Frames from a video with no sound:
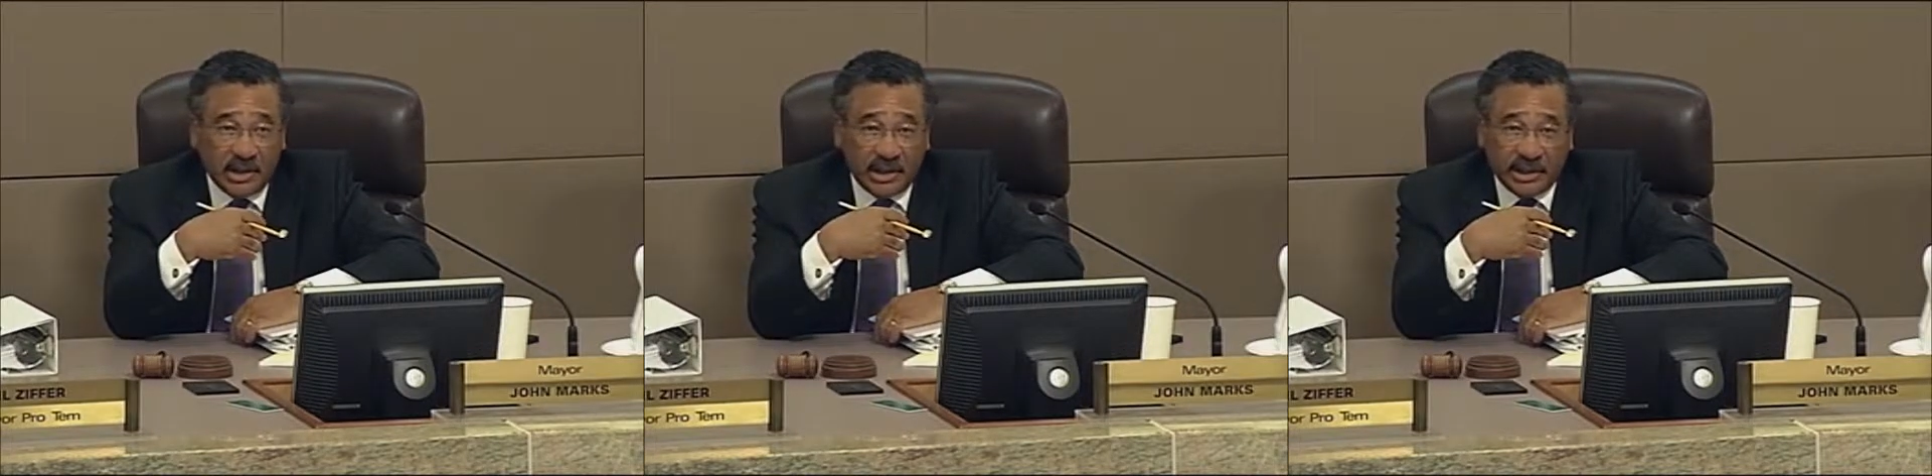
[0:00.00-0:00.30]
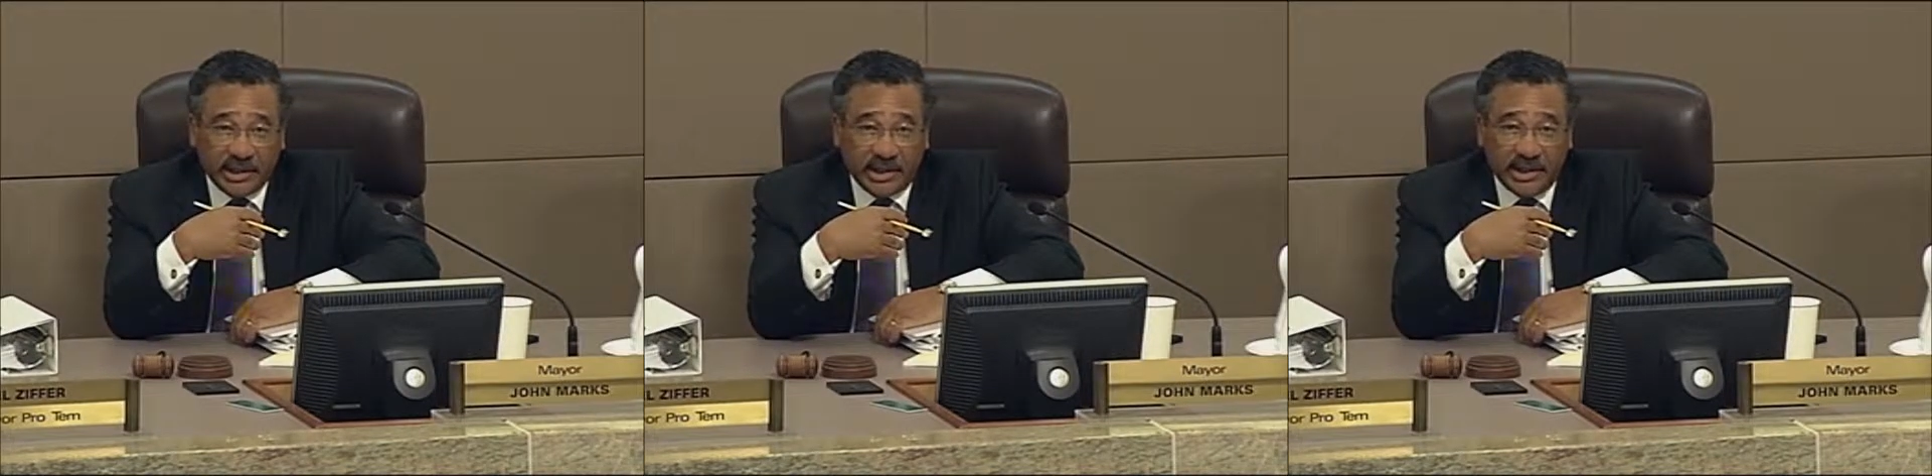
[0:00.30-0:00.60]

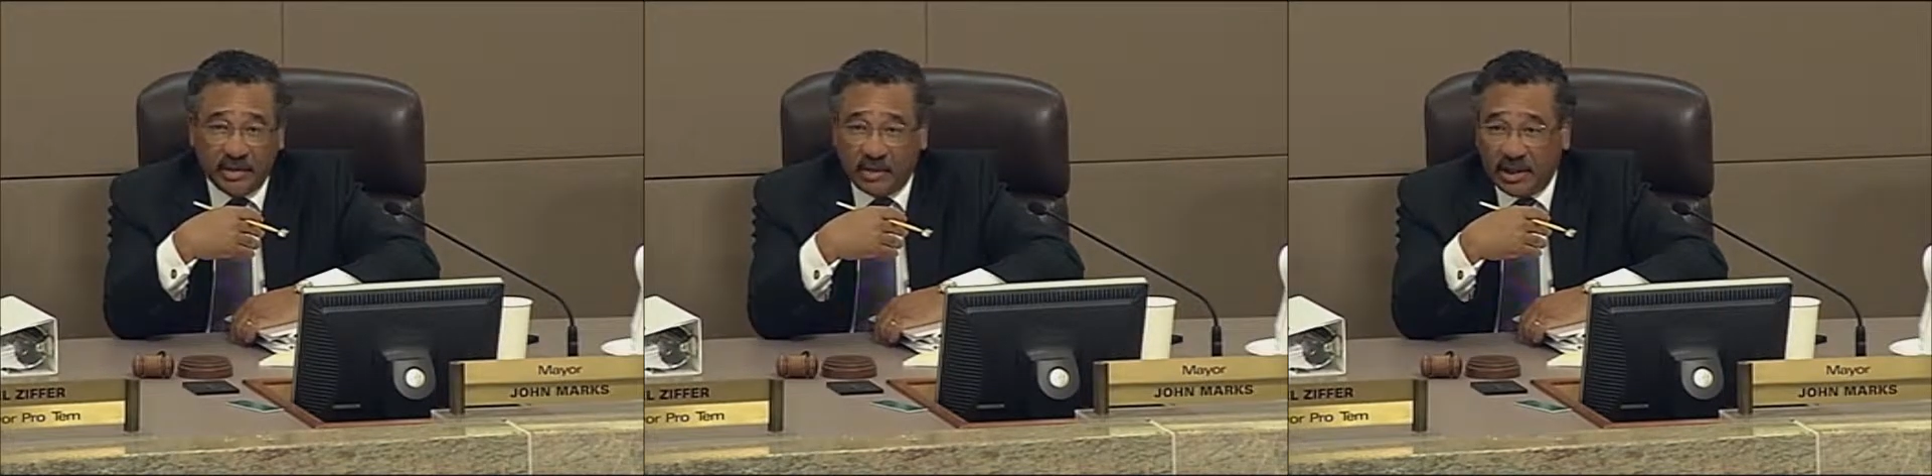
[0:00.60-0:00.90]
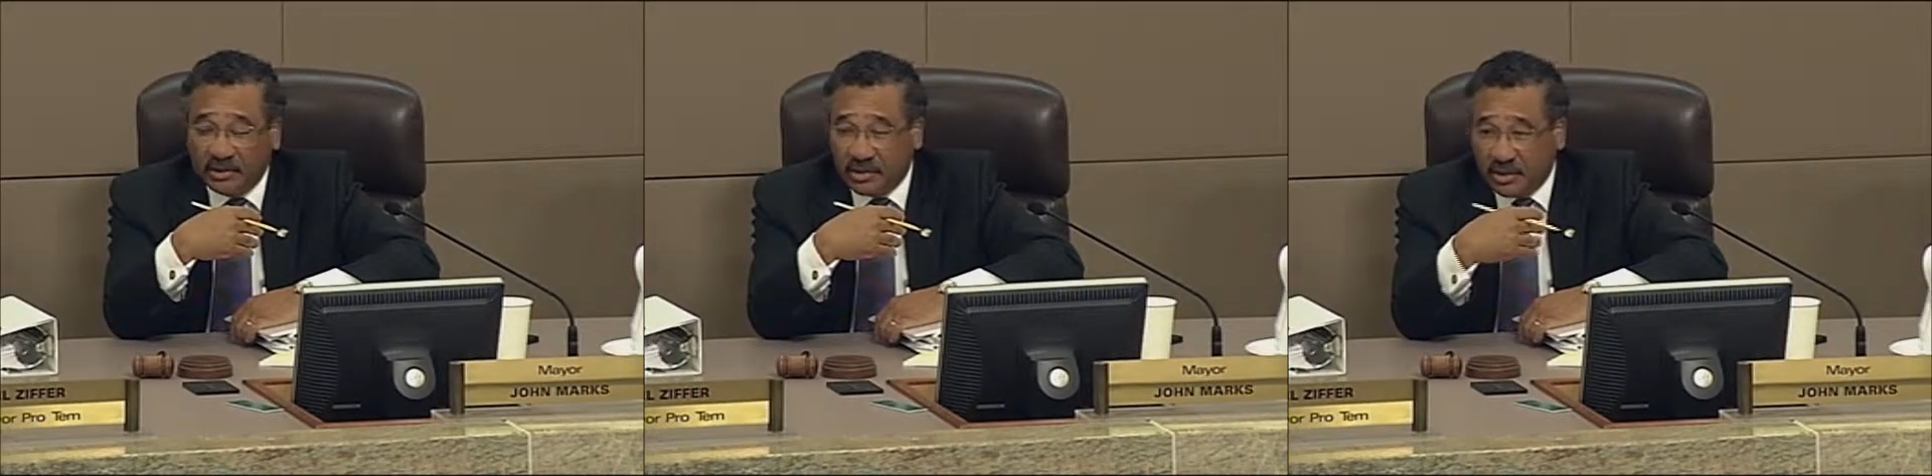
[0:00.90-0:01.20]
And I go
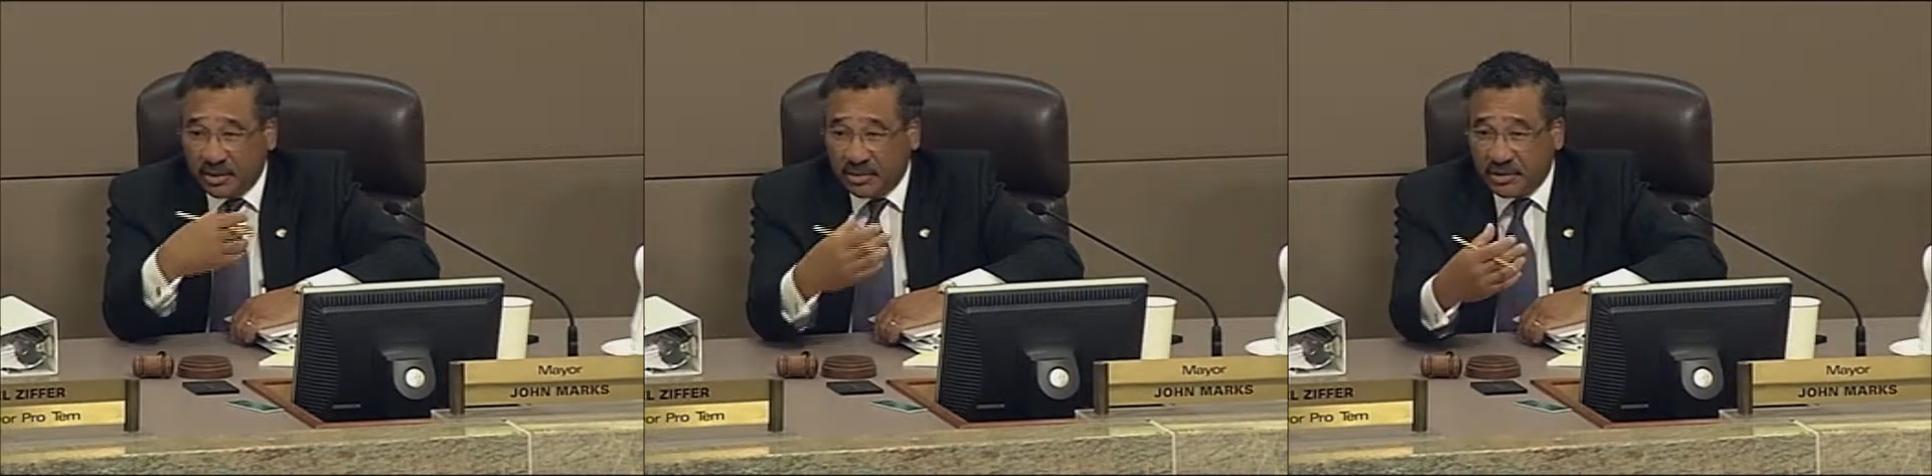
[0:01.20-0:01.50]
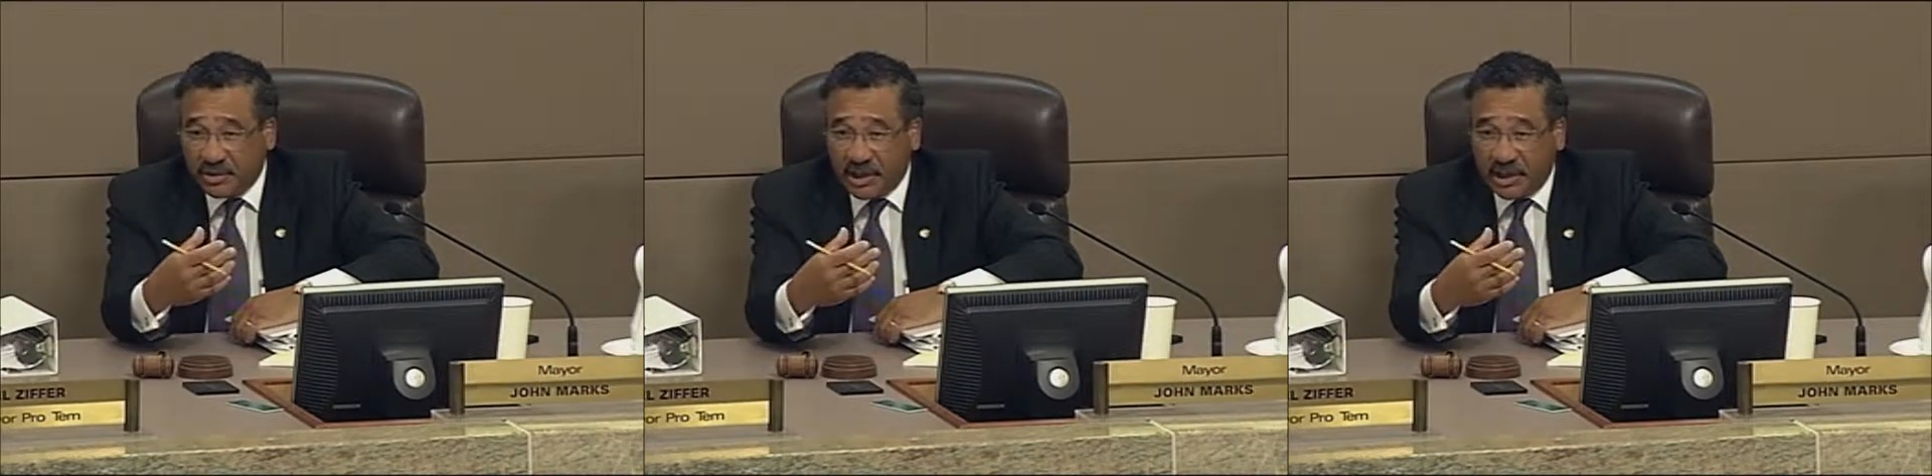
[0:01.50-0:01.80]
out to
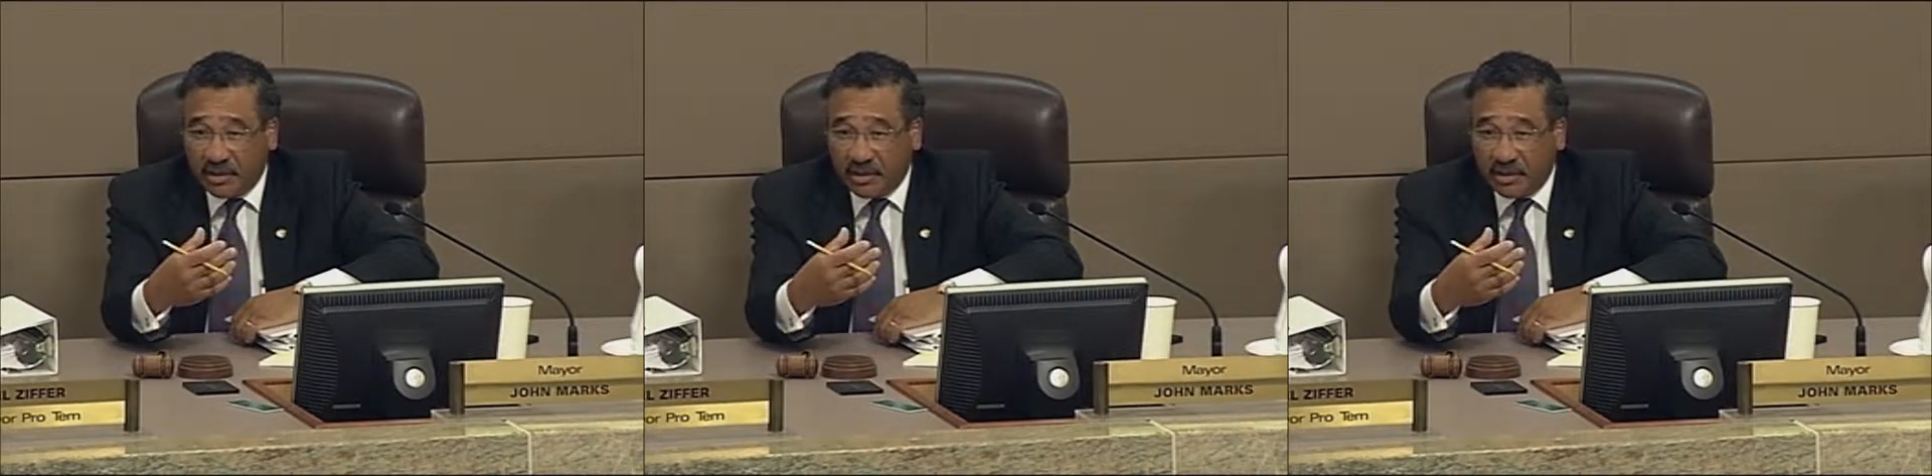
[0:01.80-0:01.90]
churches. I